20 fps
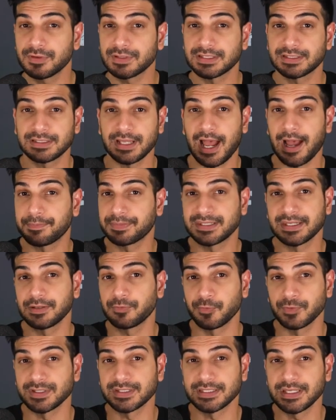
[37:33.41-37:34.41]
a top
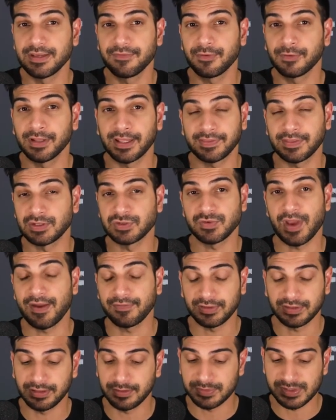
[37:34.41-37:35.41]
10 receiver like they
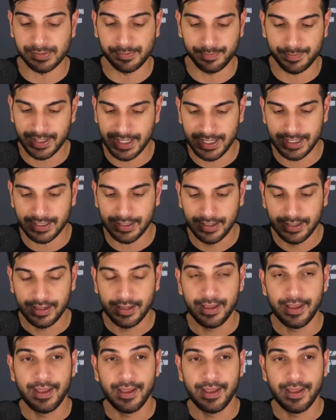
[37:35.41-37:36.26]
drafted him to be,